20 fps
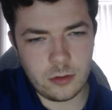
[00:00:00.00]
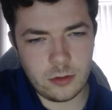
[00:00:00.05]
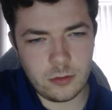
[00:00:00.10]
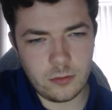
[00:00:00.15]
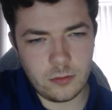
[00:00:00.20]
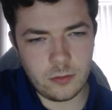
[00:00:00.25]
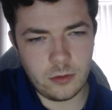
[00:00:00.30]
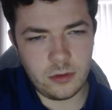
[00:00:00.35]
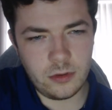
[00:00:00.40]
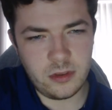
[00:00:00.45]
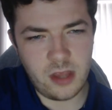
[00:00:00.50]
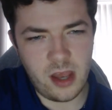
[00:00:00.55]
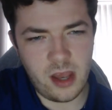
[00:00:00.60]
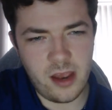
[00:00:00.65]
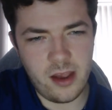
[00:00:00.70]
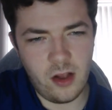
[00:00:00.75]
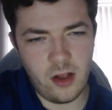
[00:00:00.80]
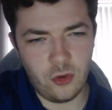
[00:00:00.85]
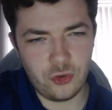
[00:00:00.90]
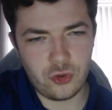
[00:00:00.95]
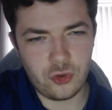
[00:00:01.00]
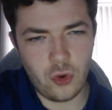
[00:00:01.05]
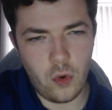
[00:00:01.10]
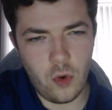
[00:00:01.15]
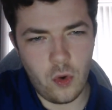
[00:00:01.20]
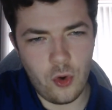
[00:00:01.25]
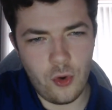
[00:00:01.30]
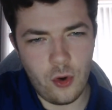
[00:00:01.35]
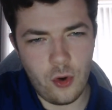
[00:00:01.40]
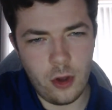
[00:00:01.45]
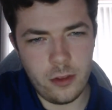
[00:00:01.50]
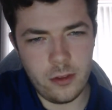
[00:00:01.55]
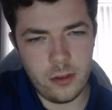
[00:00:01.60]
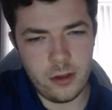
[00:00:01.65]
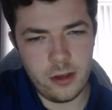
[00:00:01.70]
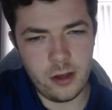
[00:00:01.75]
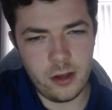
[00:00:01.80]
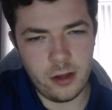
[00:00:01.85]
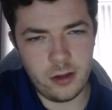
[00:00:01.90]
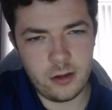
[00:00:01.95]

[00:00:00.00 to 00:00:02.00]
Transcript: What the hell's going on there?